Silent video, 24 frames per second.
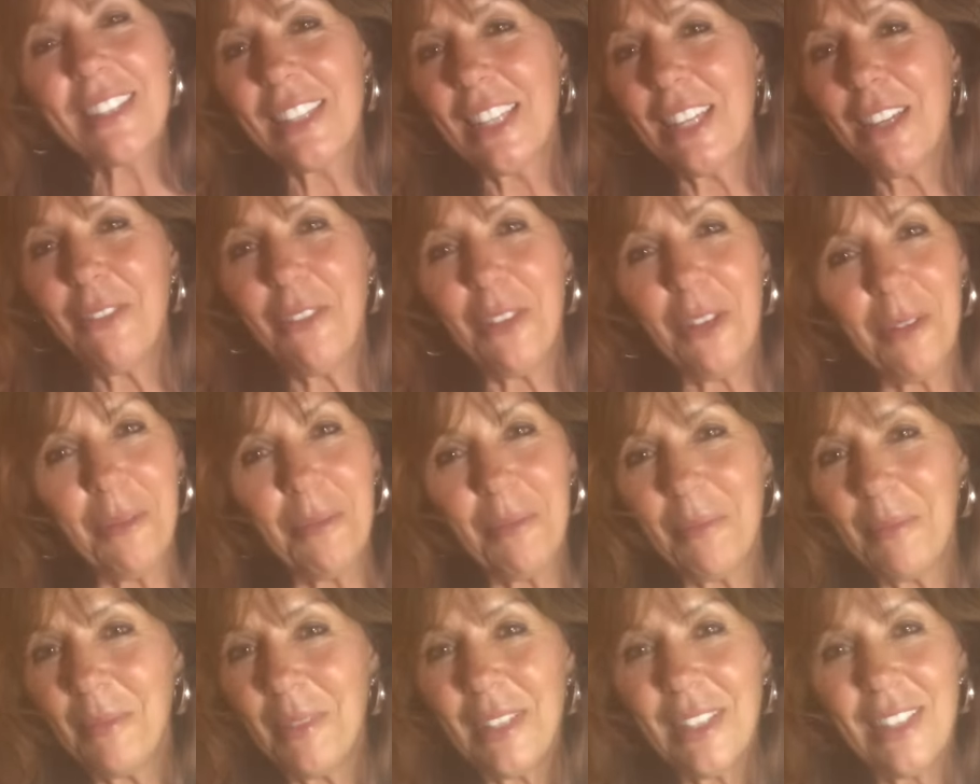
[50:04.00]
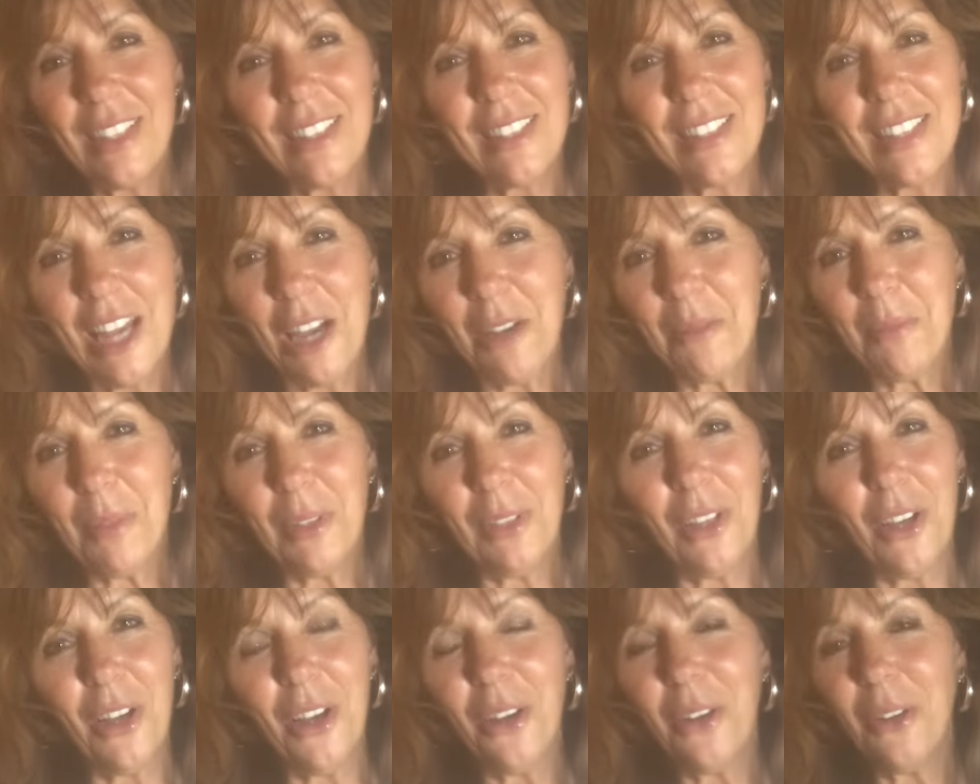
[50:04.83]
leave them down
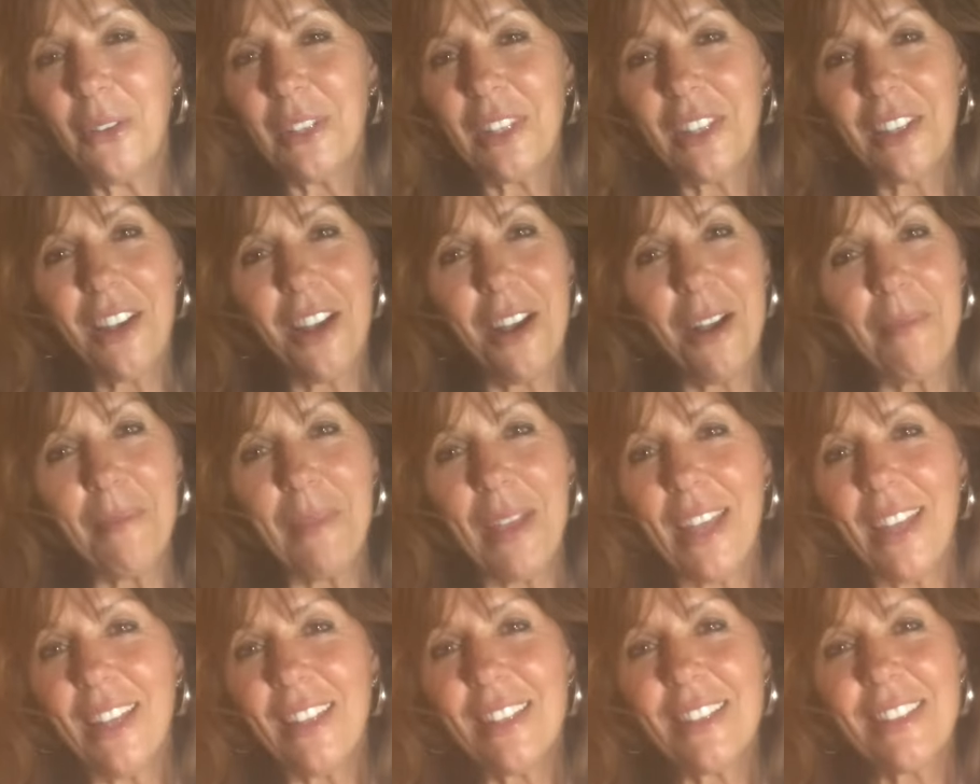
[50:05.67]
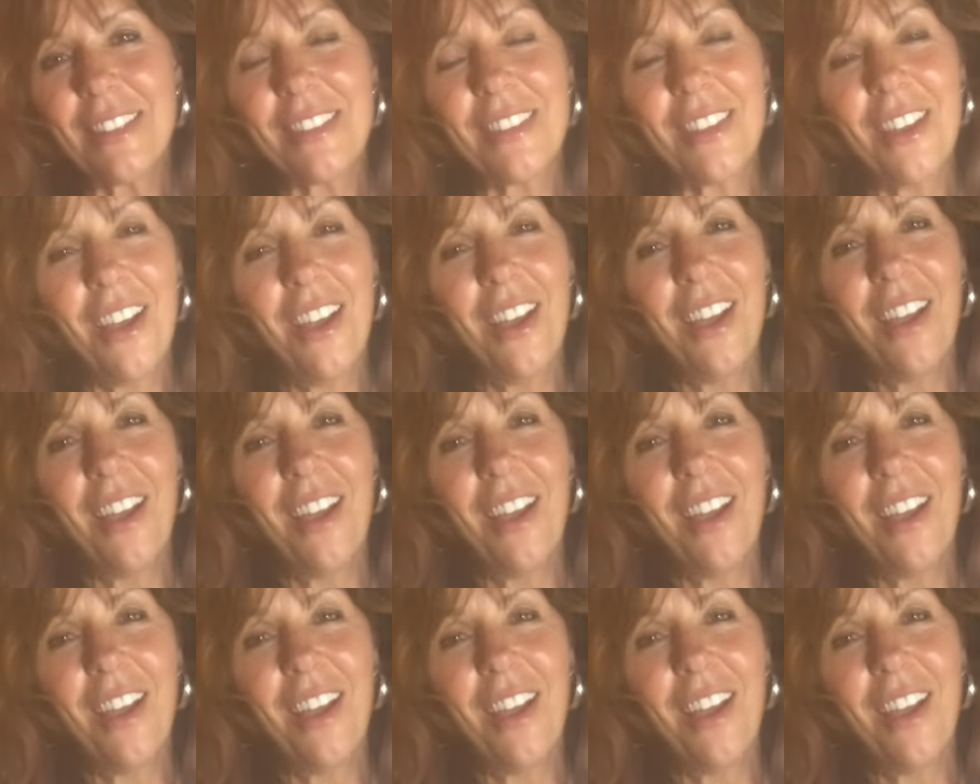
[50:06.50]
below in the comments.